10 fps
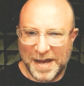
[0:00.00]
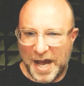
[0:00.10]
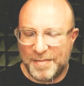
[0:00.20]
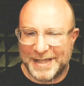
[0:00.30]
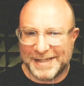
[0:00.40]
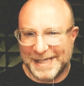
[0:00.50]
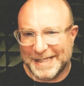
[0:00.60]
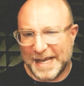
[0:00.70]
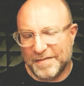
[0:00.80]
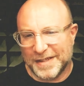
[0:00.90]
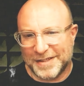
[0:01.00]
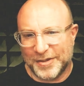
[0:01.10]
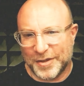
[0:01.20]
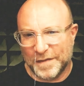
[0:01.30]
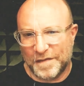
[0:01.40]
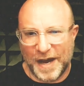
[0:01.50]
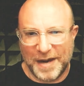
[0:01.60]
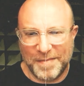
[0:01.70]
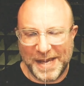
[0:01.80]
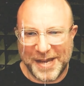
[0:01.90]
I'm Anthony Davis. You can
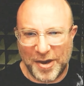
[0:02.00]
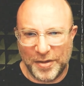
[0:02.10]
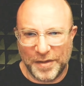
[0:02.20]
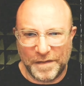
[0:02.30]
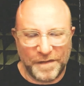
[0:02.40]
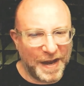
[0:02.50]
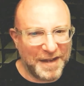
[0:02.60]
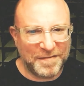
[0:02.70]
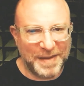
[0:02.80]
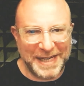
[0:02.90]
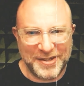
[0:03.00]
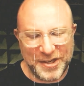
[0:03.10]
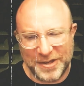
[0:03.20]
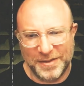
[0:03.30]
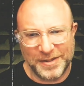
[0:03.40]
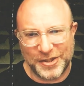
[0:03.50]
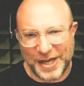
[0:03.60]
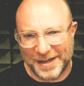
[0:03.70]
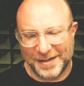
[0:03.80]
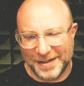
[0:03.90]
find me on the 5-Minute News
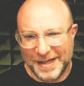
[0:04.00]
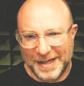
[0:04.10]
channel.